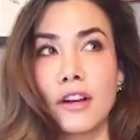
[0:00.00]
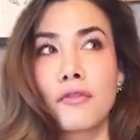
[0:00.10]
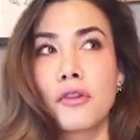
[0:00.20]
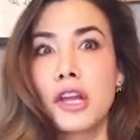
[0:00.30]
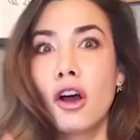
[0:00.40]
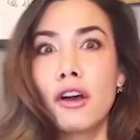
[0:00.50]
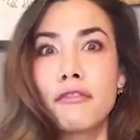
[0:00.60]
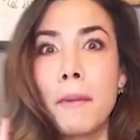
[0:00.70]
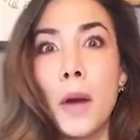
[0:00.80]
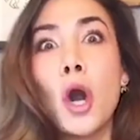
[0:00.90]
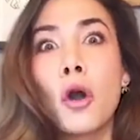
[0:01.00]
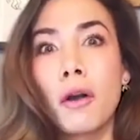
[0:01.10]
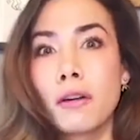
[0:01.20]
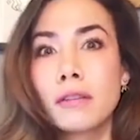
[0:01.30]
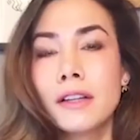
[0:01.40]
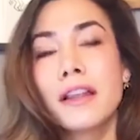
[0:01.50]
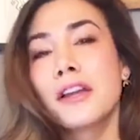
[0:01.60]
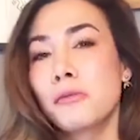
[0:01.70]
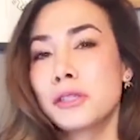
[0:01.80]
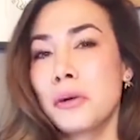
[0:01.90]
and therefore they got it from her
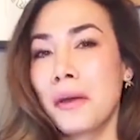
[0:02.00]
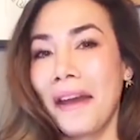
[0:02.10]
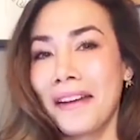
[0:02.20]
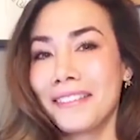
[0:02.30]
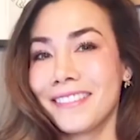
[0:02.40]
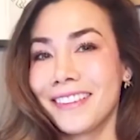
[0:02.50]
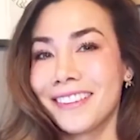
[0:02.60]
that it was okay.